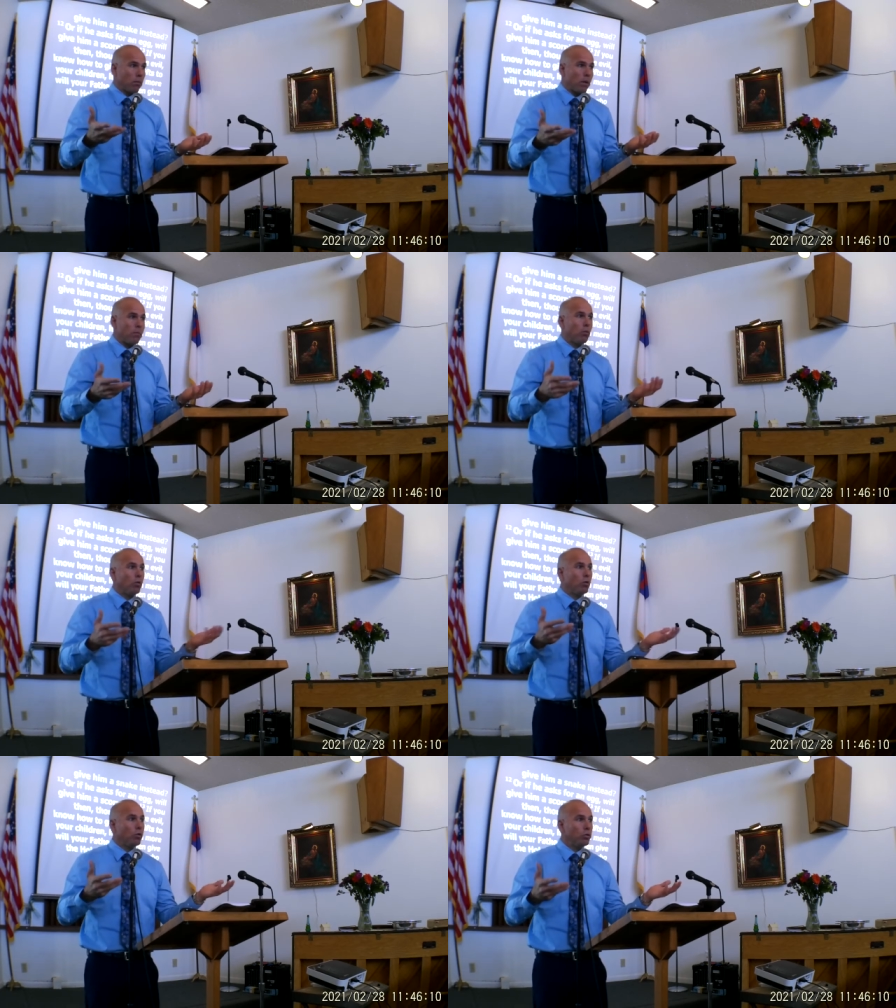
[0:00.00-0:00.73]
people
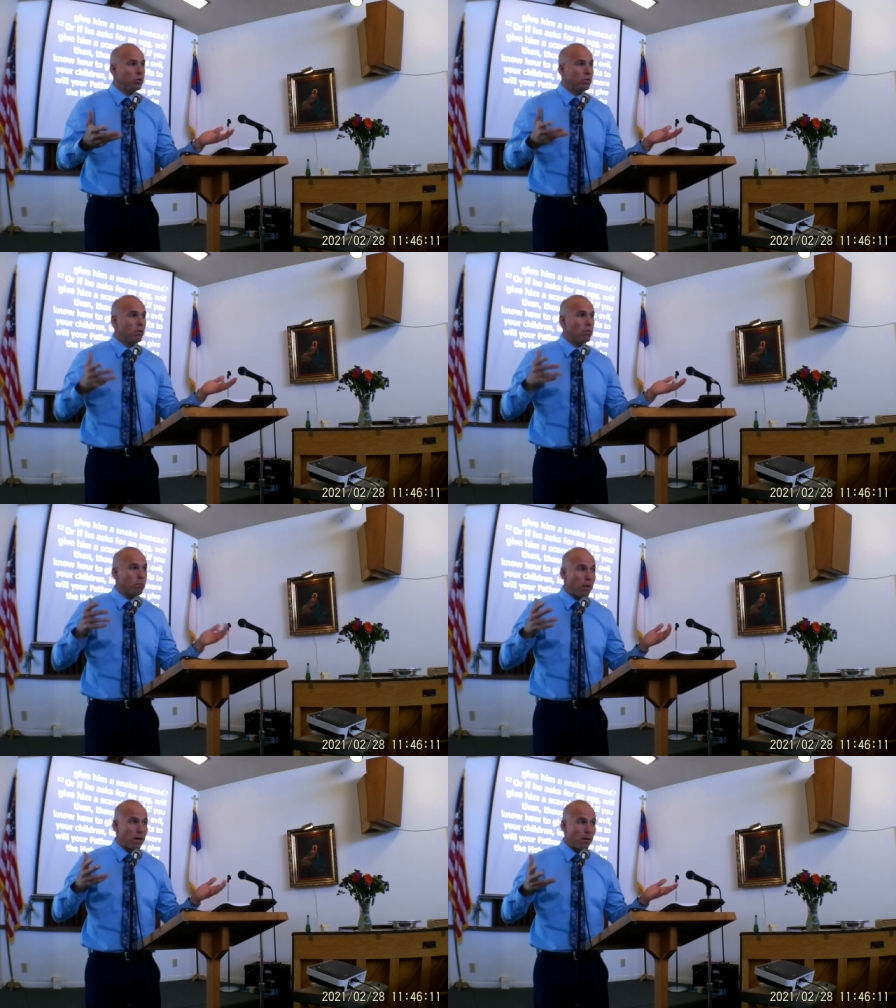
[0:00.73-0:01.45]
lose
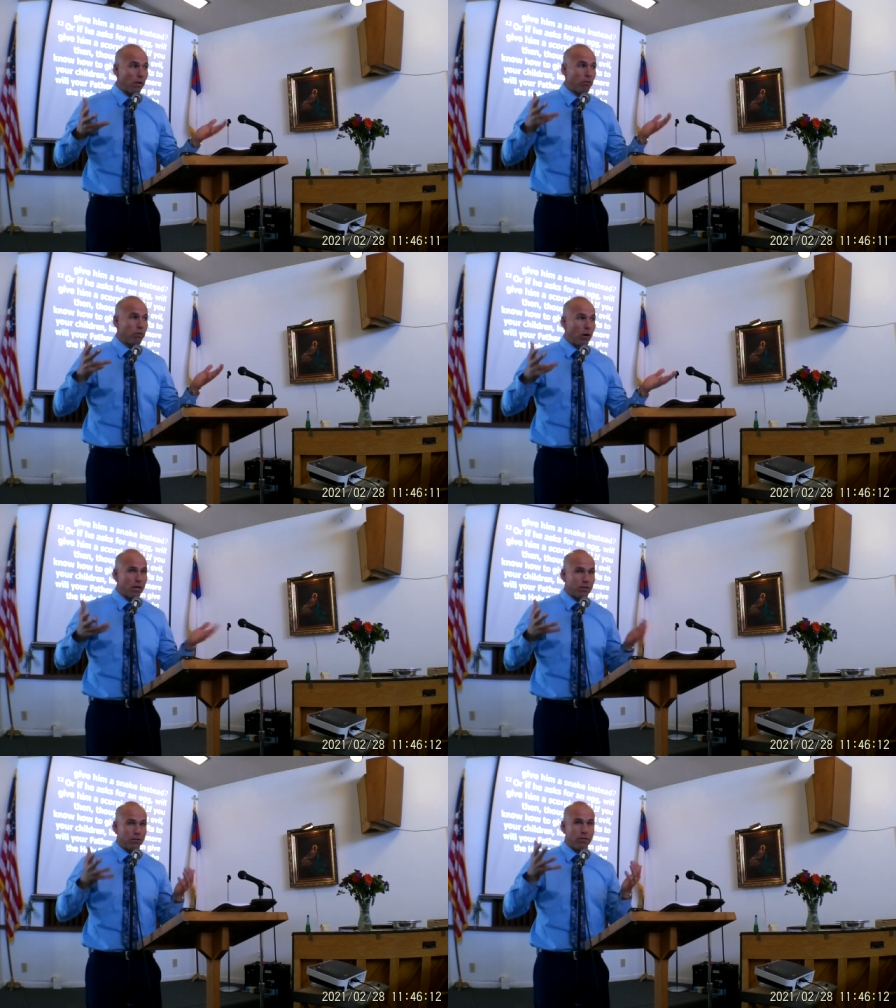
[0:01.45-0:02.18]
pe uh,
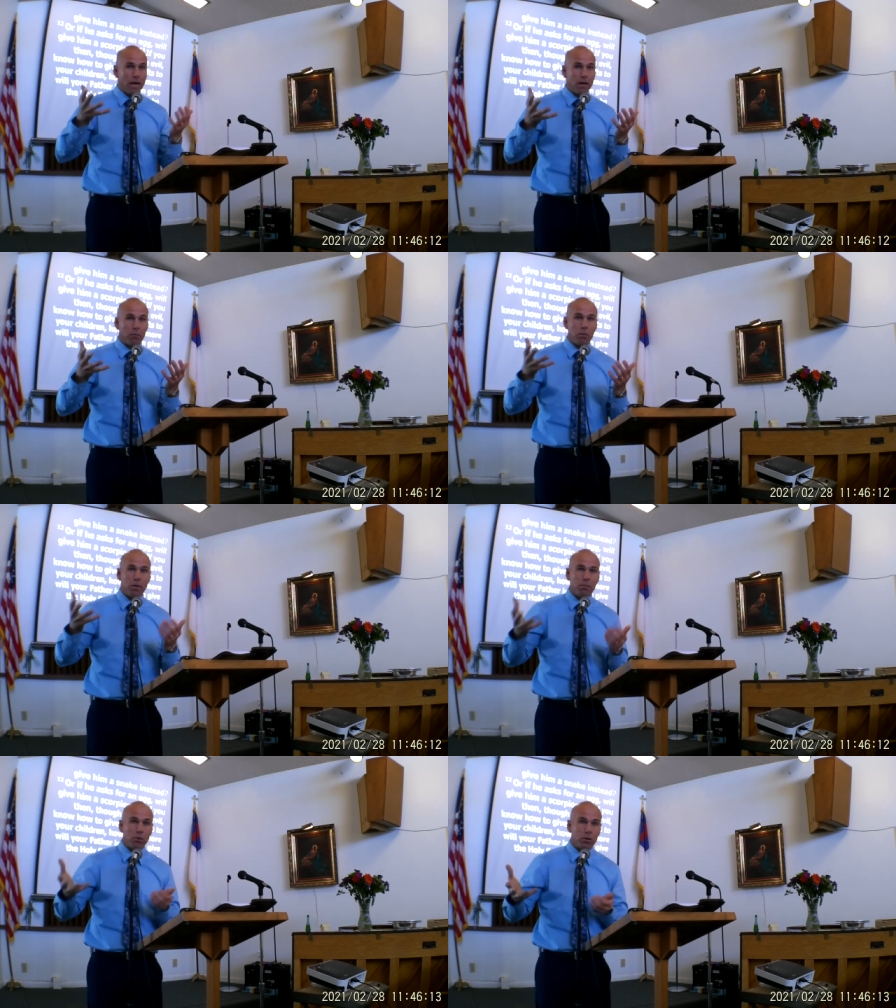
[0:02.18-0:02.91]
friends, family
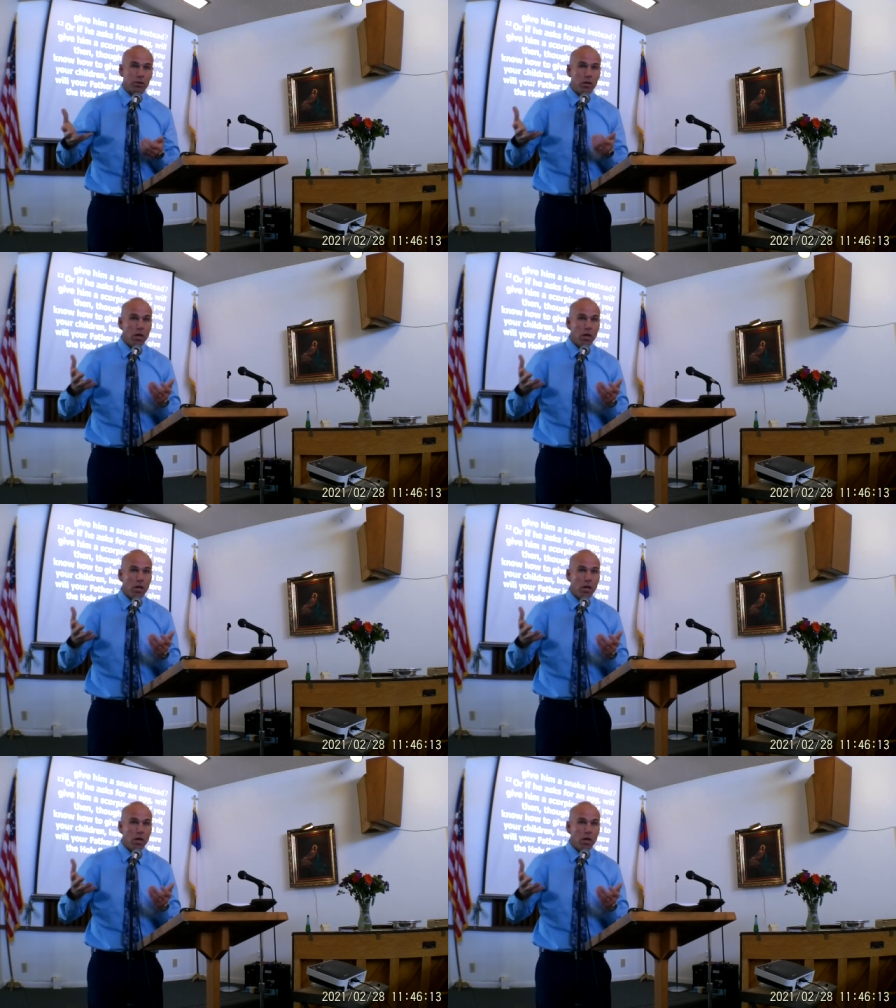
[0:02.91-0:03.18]
members.